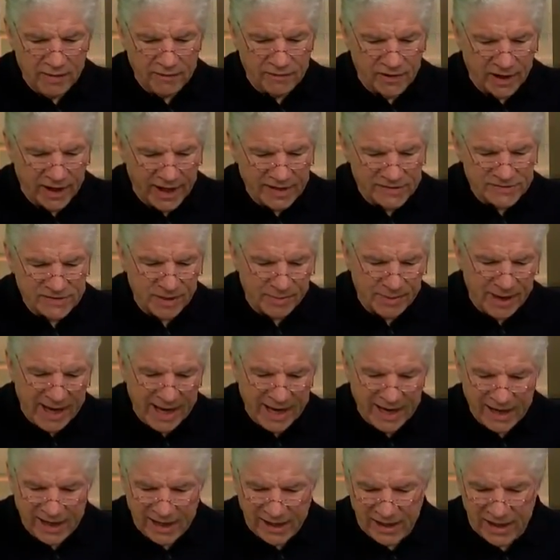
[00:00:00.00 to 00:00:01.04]
The last time I
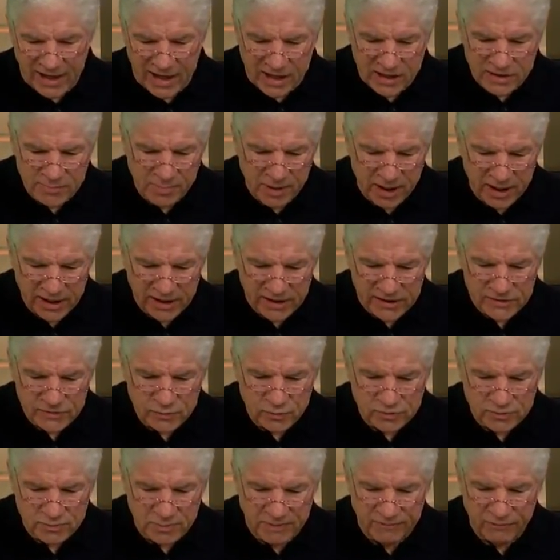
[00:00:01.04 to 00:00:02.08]
had any antibiotics
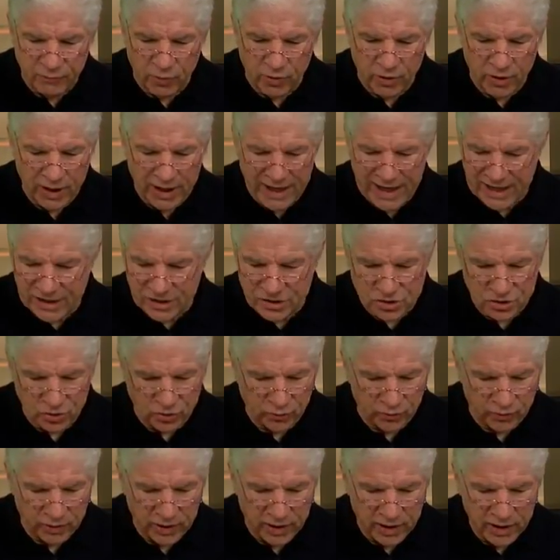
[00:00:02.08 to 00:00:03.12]
was before I had
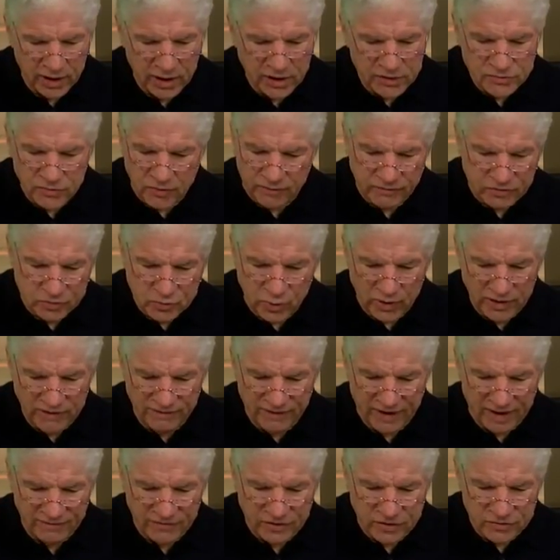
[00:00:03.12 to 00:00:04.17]
children, so over
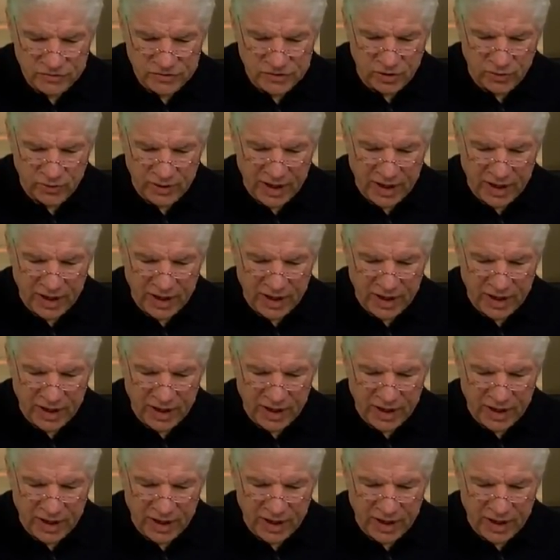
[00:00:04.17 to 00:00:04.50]
twenty-five years ago.